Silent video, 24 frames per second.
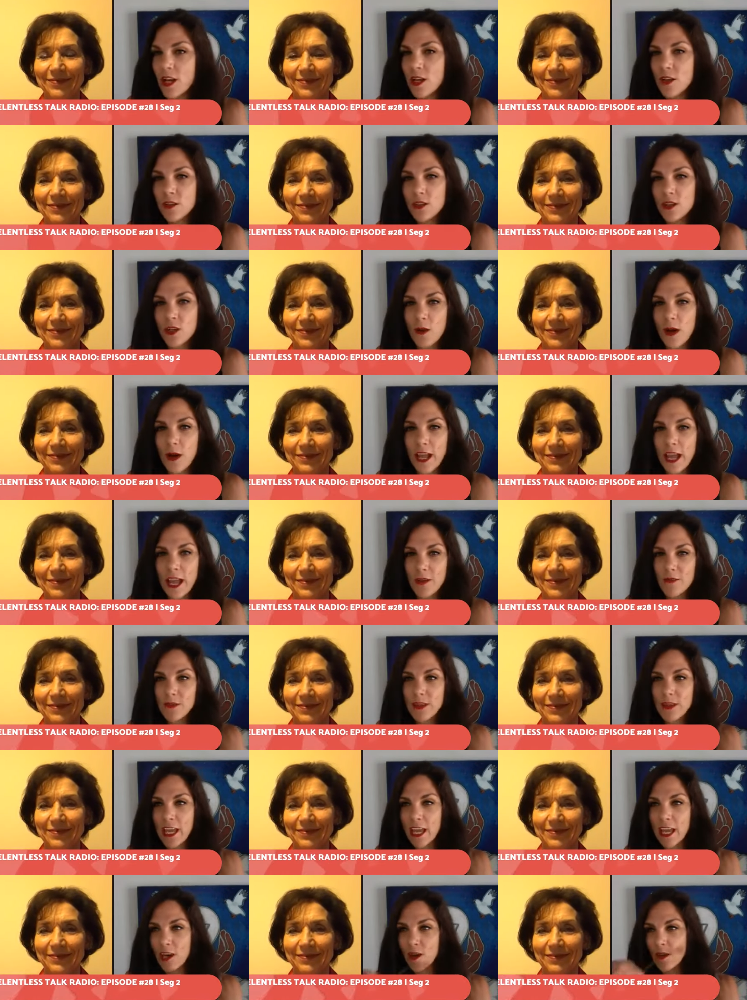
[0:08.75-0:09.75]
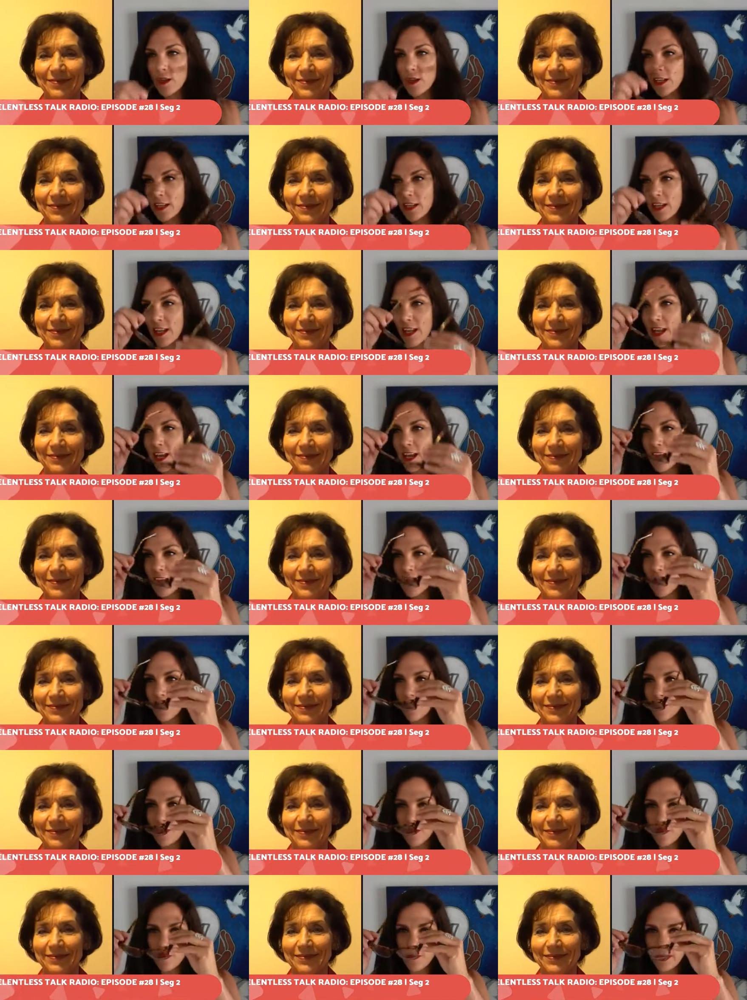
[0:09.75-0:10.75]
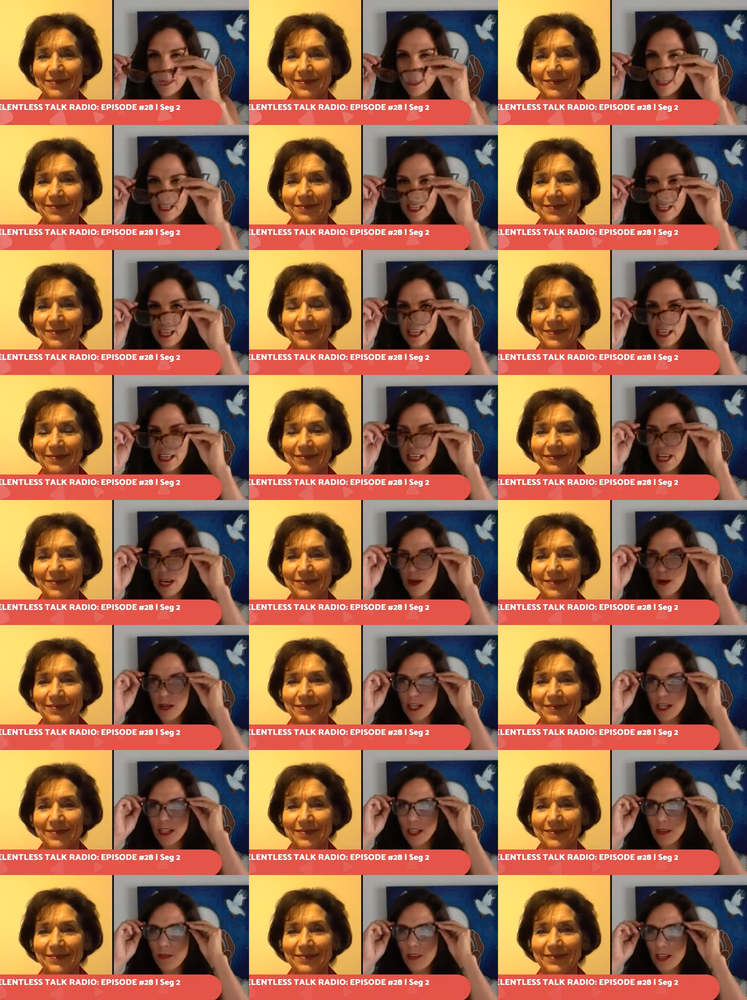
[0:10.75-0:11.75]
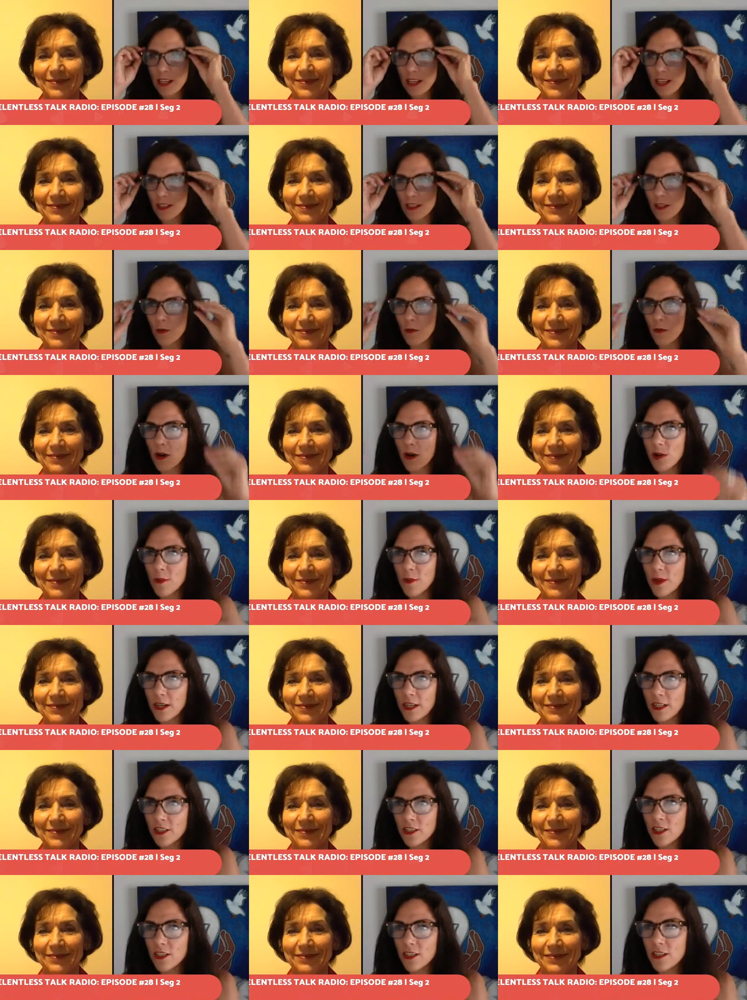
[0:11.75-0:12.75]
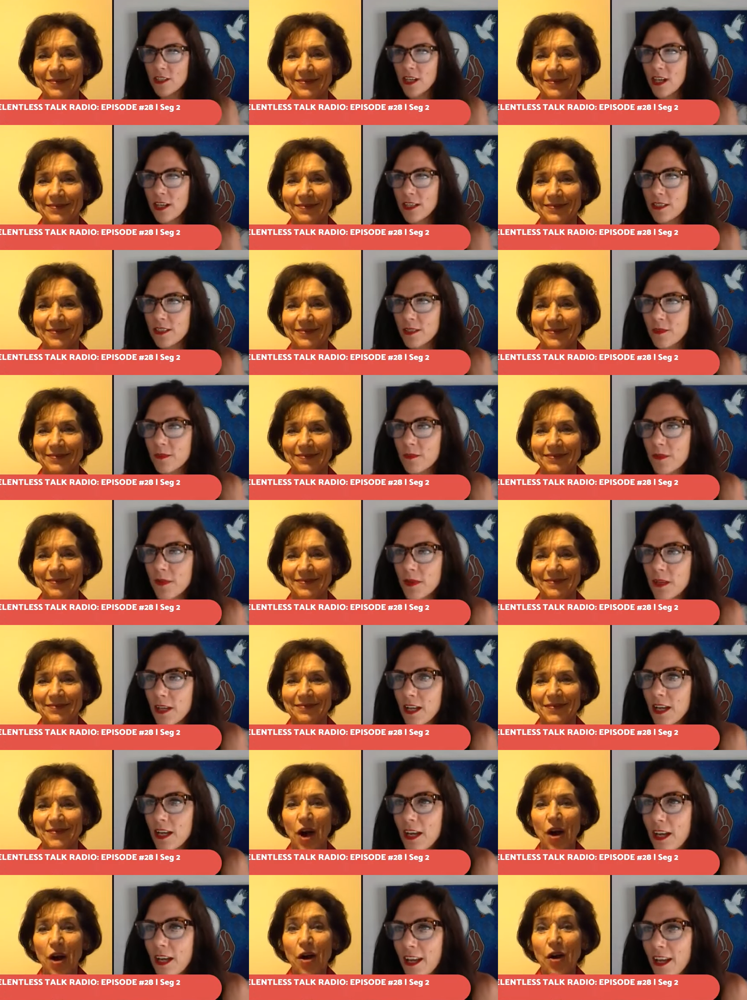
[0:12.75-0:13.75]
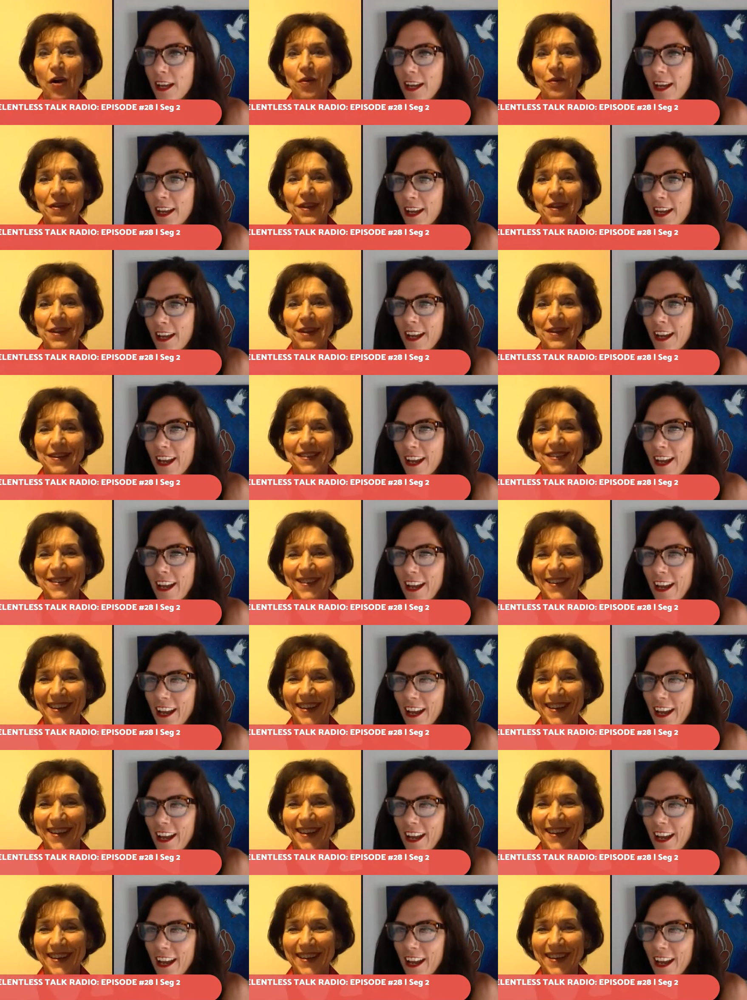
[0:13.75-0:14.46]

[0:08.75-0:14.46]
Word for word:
Speaker 1: So, I have Karen uh, with me today. Karen, I love that yellow wall behind you. It's awesome. Oh, thanks.